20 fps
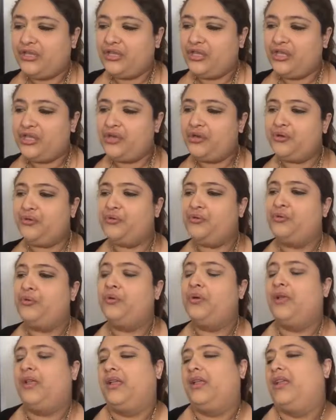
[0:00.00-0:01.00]

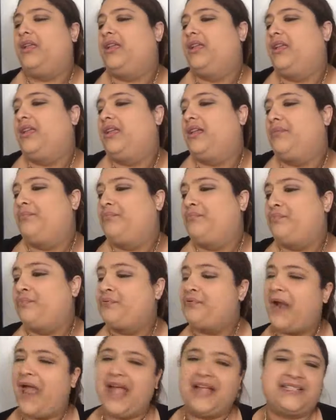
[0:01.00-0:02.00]
you
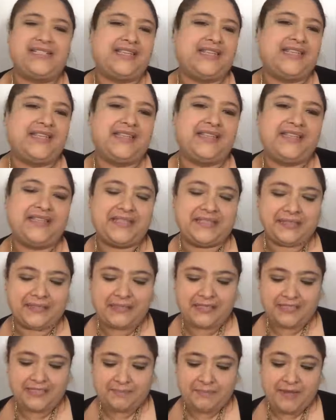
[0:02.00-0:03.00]

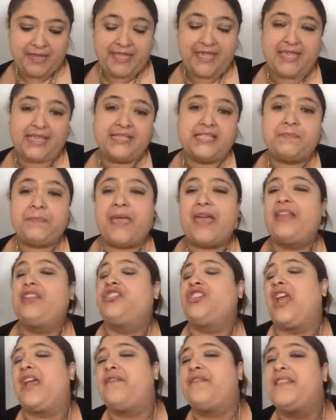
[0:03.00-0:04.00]
practice speaking
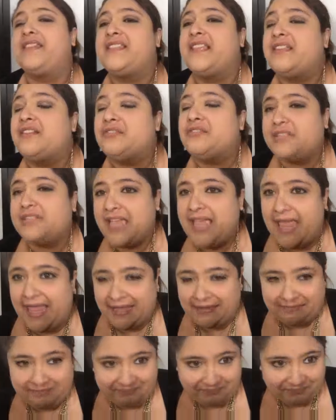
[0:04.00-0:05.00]
Spanish every single
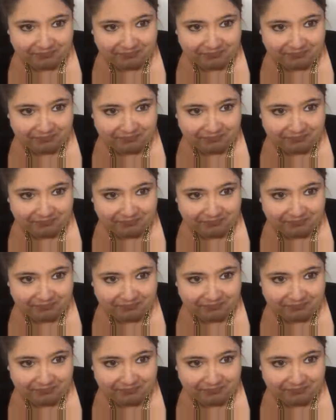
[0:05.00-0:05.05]
day,